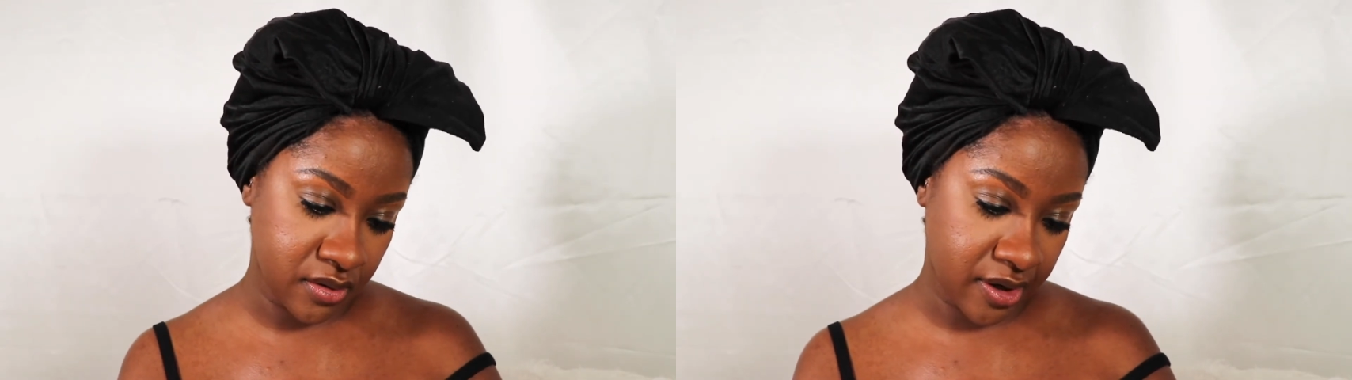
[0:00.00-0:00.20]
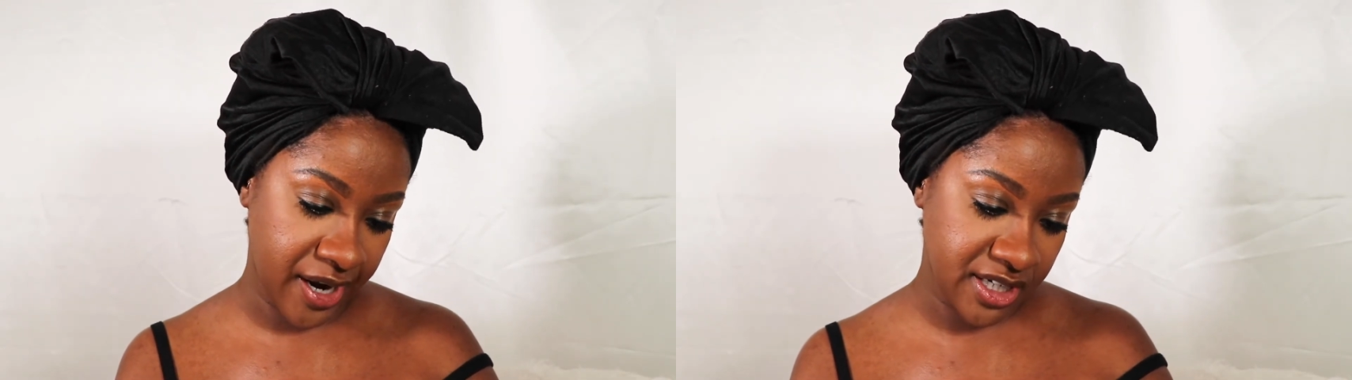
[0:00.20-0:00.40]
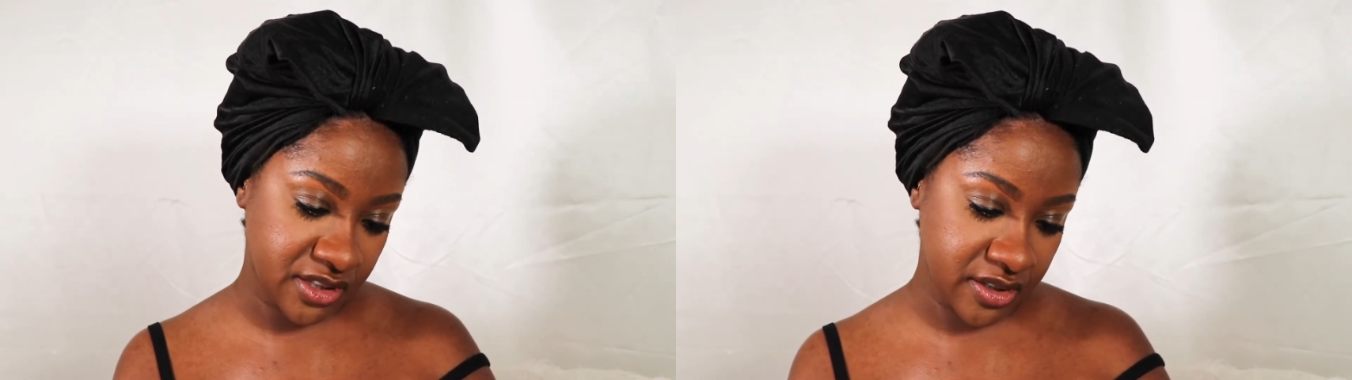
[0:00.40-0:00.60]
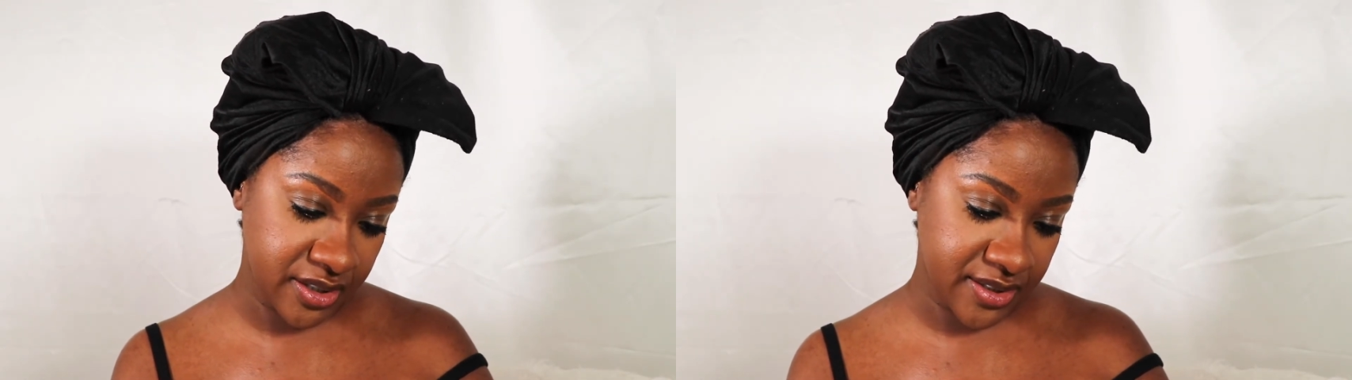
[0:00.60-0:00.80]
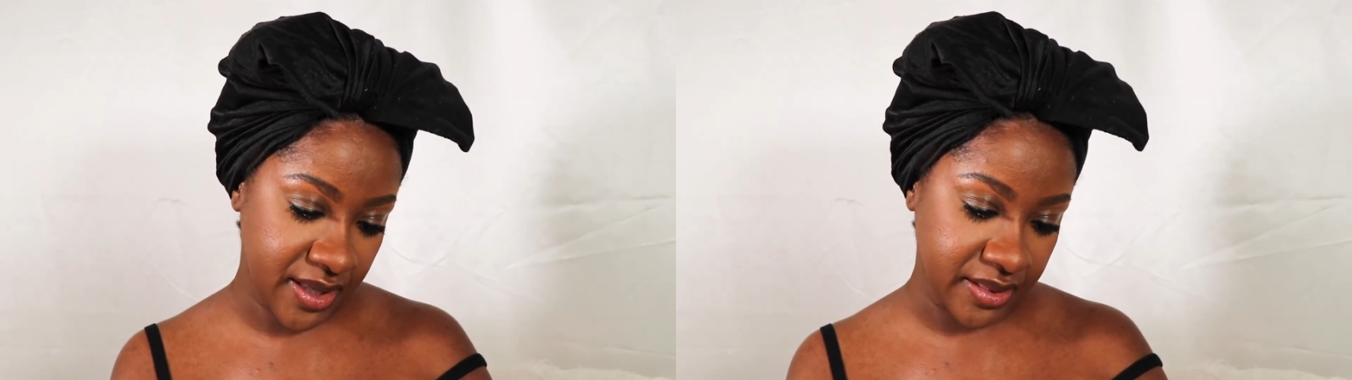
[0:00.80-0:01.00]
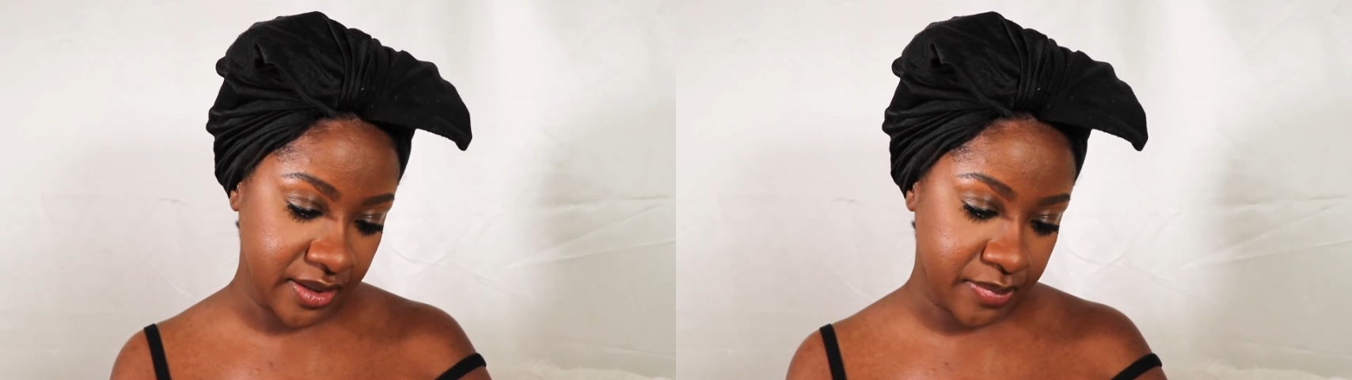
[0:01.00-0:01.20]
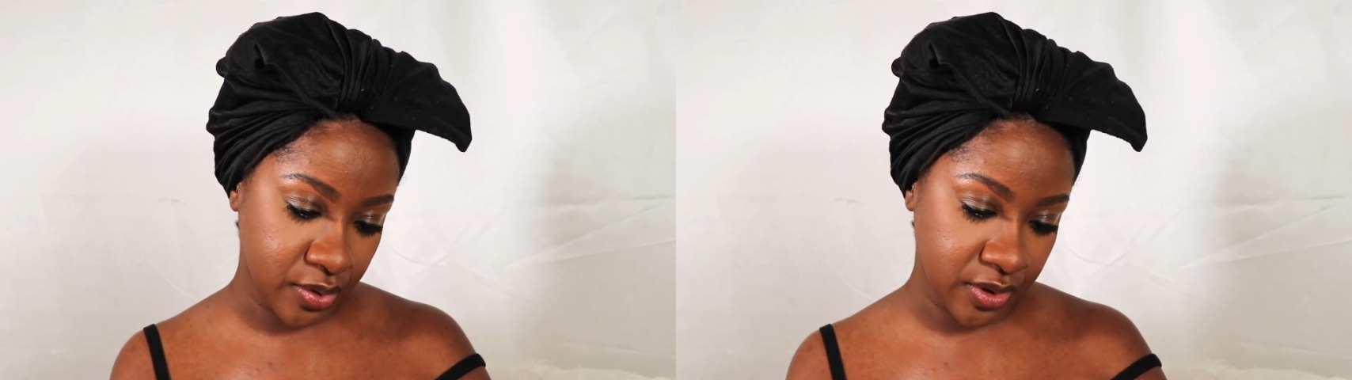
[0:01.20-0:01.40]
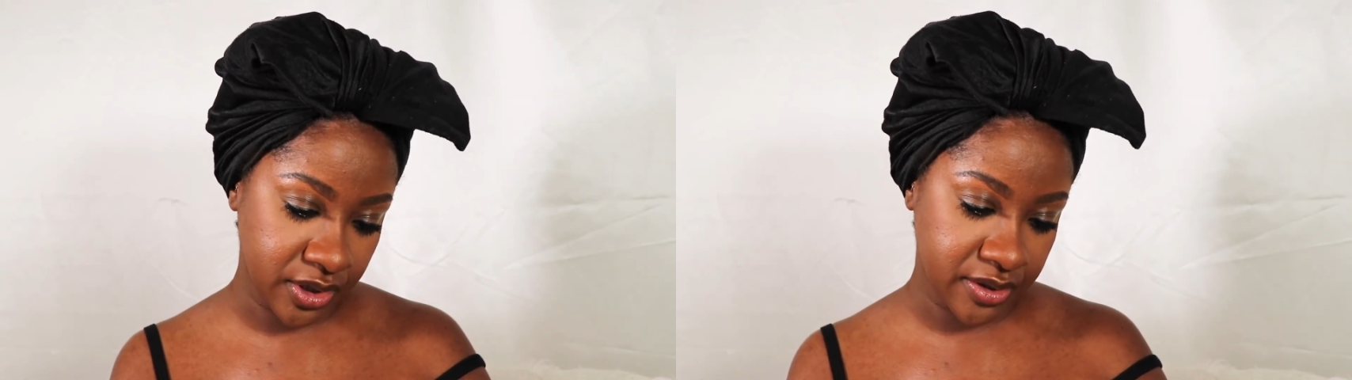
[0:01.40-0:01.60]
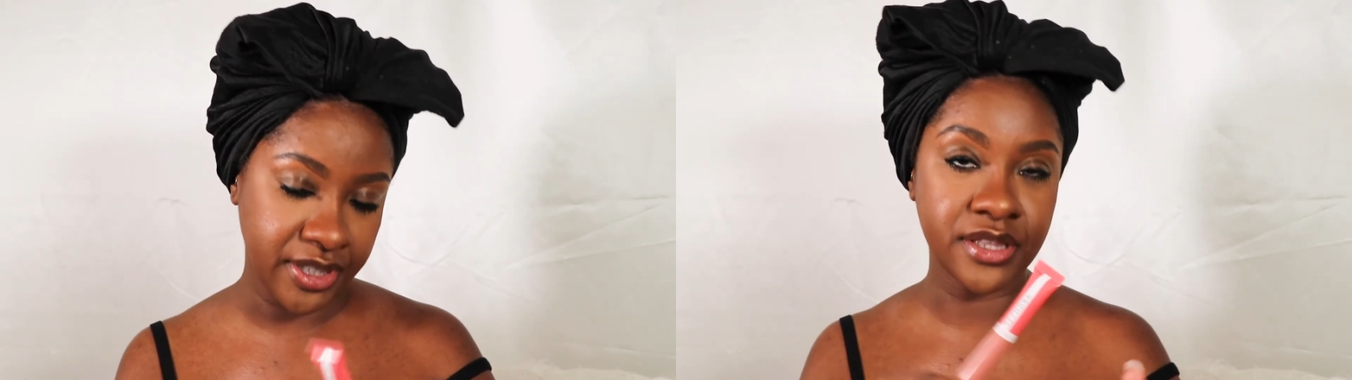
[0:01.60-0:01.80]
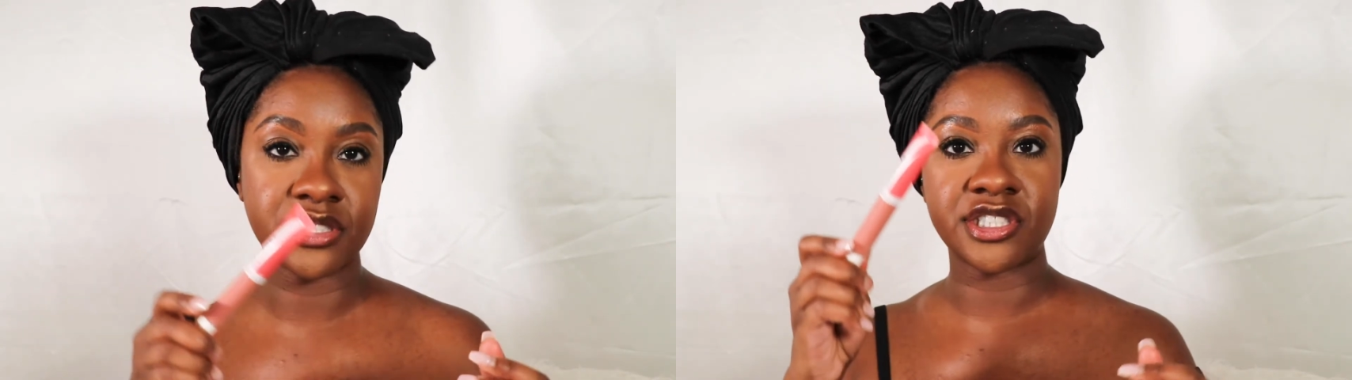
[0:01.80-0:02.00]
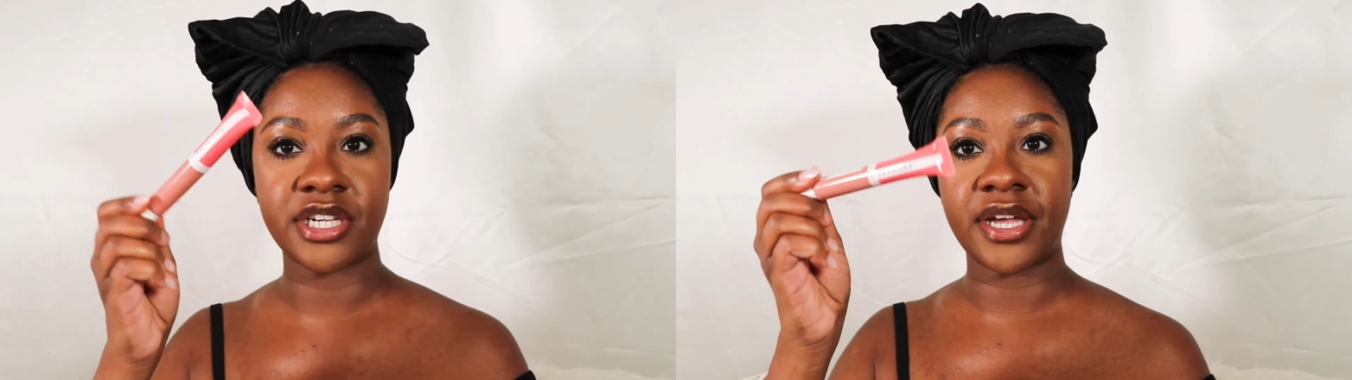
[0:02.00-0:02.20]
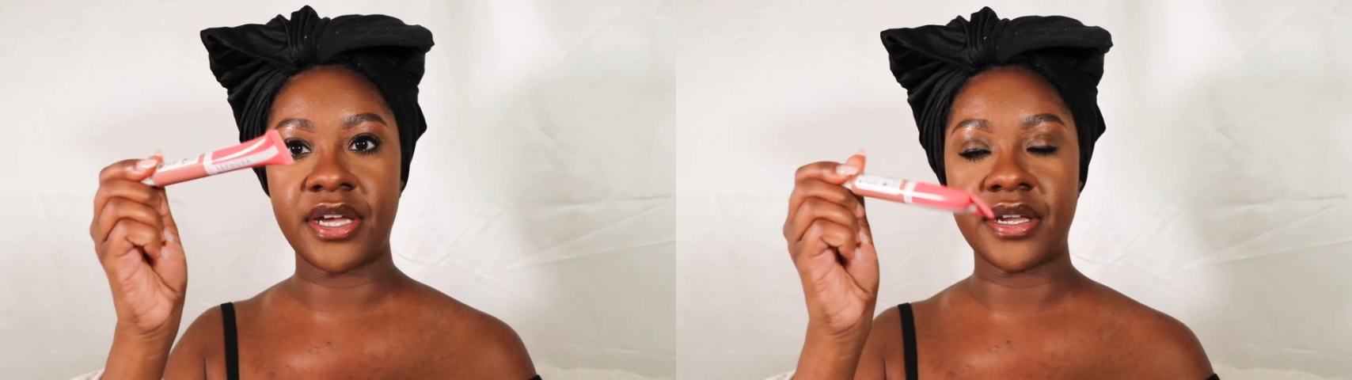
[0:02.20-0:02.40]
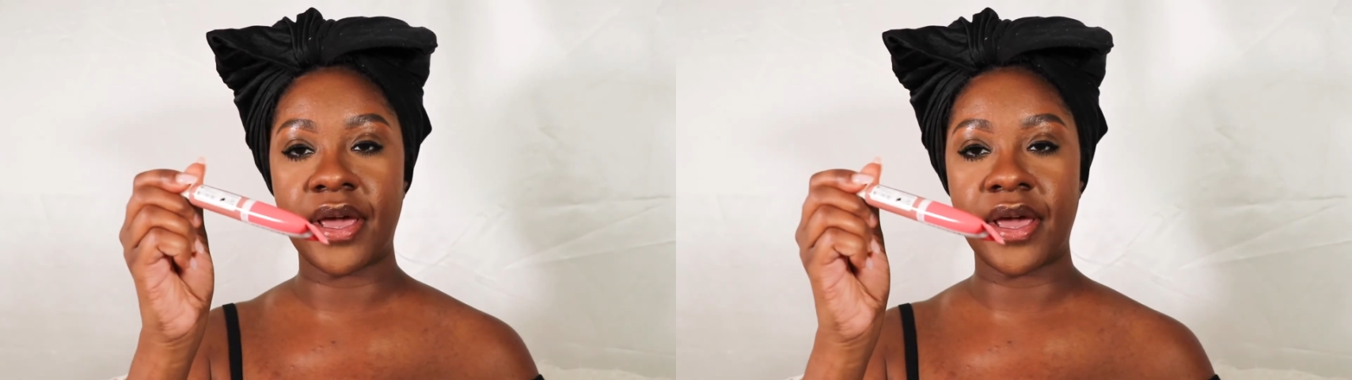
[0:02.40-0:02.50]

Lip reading: or actually it's a lip oil in the shade